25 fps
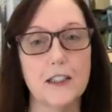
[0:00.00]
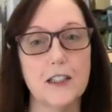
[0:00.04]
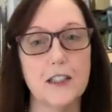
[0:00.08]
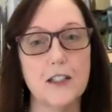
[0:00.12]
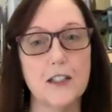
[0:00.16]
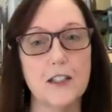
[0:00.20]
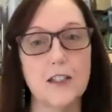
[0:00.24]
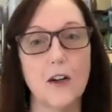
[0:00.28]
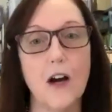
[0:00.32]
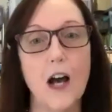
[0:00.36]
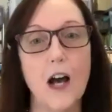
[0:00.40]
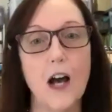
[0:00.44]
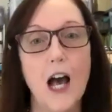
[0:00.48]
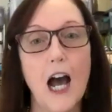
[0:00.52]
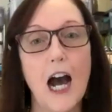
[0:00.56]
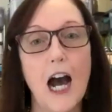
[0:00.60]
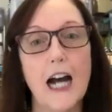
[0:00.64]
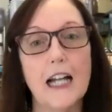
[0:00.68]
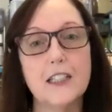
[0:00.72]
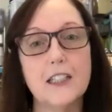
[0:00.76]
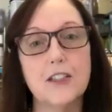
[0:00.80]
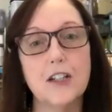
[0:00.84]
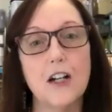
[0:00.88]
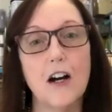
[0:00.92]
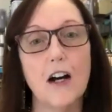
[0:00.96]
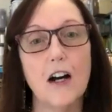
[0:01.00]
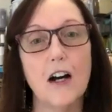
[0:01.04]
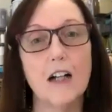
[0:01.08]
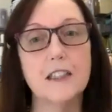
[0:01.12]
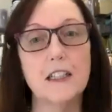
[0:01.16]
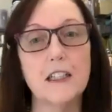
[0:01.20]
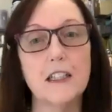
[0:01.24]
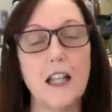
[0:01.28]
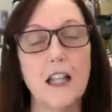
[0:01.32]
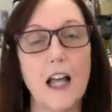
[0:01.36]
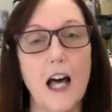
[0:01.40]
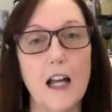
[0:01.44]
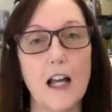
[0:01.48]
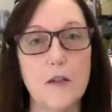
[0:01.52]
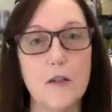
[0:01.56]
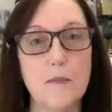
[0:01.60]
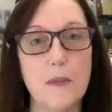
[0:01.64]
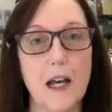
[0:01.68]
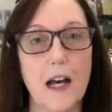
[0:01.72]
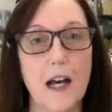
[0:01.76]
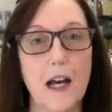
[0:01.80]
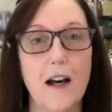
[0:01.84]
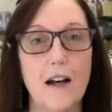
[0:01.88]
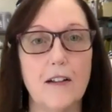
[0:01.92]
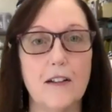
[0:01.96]
And so I talked a lot
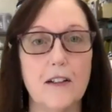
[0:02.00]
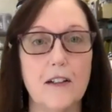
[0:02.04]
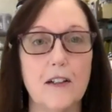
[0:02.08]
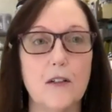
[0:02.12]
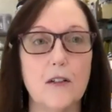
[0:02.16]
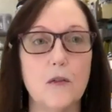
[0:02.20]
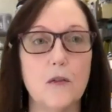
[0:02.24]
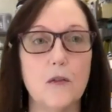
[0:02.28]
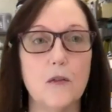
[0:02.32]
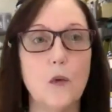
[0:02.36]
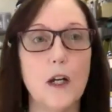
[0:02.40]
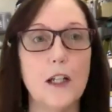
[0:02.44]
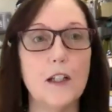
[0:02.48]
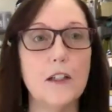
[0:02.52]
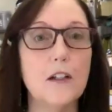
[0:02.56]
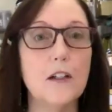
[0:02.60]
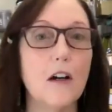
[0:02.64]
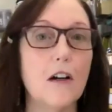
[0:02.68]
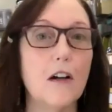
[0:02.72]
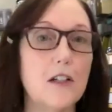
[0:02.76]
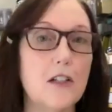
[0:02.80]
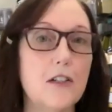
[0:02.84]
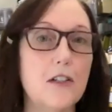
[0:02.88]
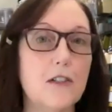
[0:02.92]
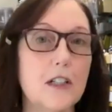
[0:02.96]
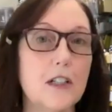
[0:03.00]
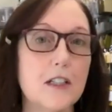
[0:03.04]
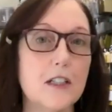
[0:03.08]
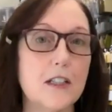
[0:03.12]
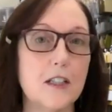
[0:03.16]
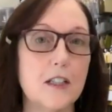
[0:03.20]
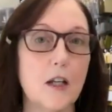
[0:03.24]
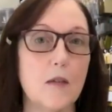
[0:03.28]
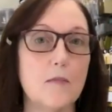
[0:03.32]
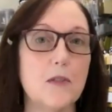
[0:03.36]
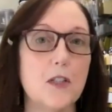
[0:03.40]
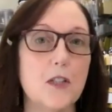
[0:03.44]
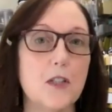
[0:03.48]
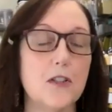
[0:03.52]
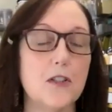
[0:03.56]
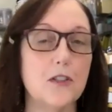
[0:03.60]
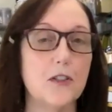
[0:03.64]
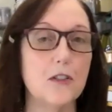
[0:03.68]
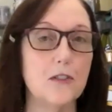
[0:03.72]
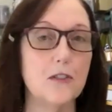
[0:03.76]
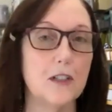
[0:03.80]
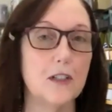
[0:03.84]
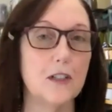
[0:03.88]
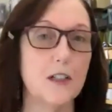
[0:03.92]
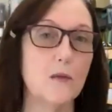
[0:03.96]
about what yarn you could
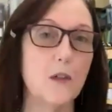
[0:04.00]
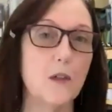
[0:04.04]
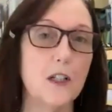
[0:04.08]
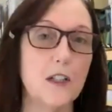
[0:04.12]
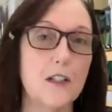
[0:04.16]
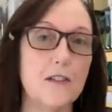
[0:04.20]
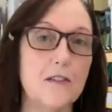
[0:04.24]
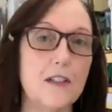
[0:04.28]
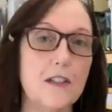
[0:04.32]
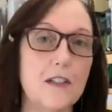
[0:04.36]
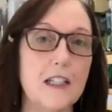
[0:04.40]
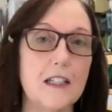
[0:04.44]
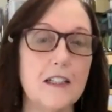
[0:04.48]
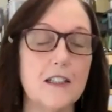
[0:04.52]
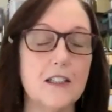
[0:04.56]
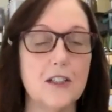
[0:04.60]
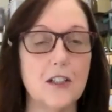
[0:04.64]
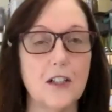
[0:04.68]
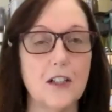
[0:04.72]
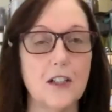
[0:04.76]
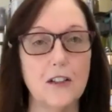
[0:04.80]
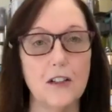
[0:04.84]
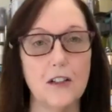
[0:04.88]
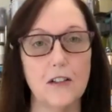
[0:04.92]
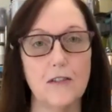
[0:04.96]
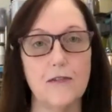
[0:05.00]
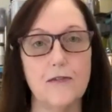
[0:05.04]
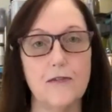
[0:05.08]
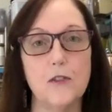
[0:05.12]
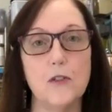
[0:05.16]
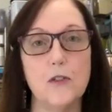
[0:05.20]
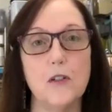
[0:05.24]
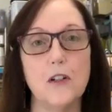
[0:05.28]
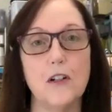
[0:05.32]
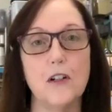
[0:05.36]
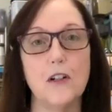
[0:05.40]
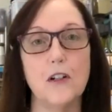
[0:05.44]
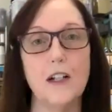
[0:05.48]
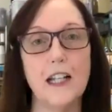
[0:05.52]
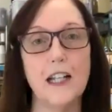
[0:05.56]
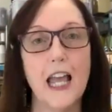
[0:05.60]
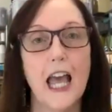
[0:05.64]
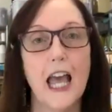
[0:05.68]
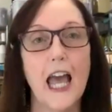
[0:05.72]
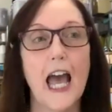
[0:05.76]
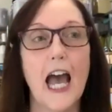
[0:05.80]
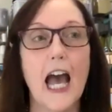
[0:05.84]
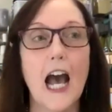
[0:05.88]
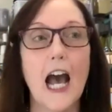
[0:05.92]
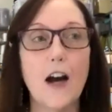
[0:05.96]
substitute and what you needed to look for and
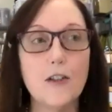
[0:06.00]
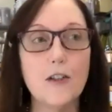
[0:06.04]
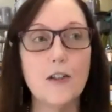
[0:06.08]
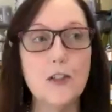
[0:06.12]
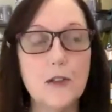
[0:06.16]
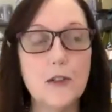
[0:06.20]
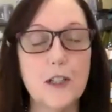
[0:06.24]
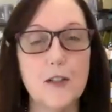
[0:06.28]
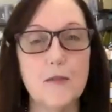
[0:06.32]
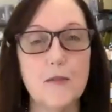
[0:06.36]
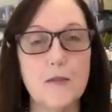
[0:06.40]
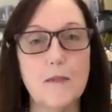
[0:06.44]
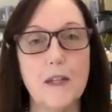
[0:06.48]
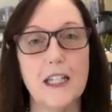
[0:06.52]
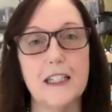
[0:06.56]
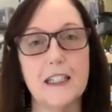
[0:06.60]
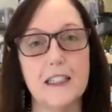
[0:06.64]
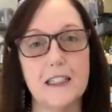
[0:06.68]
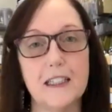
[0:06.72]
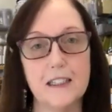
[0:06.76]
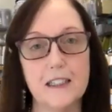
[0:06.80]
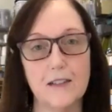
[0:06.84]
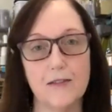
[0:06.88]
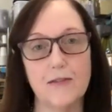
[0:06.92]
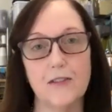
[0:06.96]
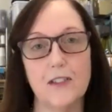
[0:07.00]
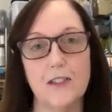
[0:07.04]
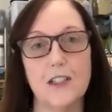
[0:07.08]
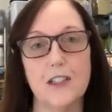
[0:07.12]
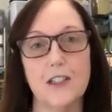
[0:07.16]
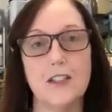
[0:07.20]
how you could make it different.